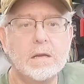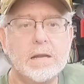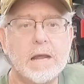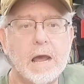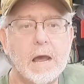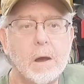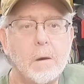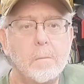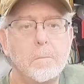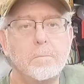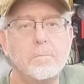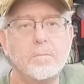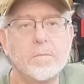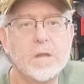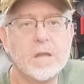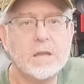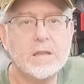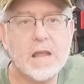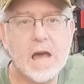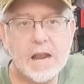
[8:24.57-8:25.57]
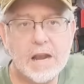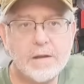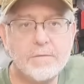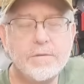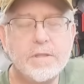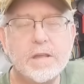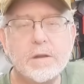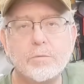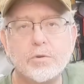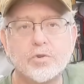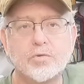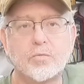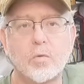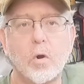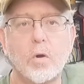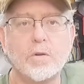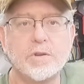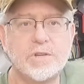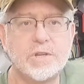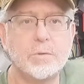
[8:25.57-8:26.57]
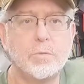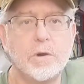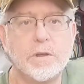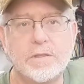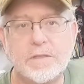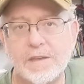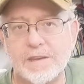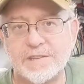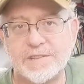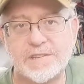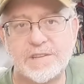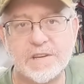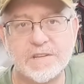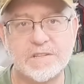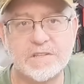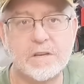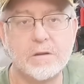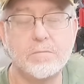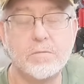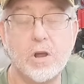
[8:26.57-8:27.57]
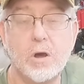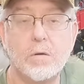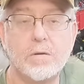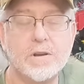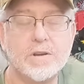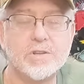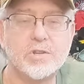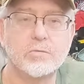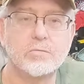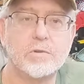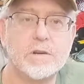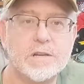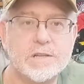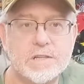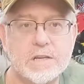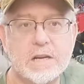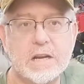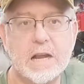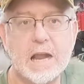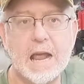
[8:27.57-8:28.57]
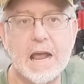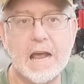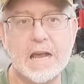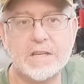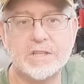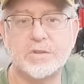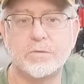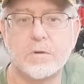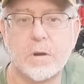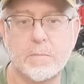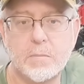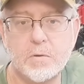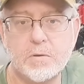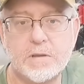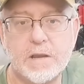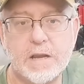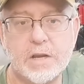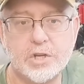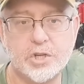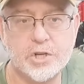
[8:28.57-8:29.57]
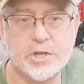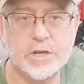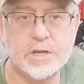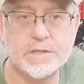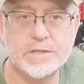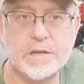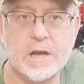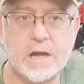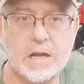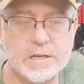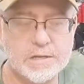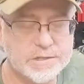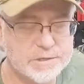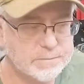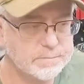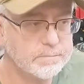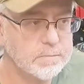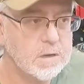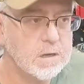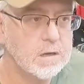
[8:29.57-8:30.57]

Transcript: Now, not everything was rosy with this system, though, and there's a reason it has the reputation it does.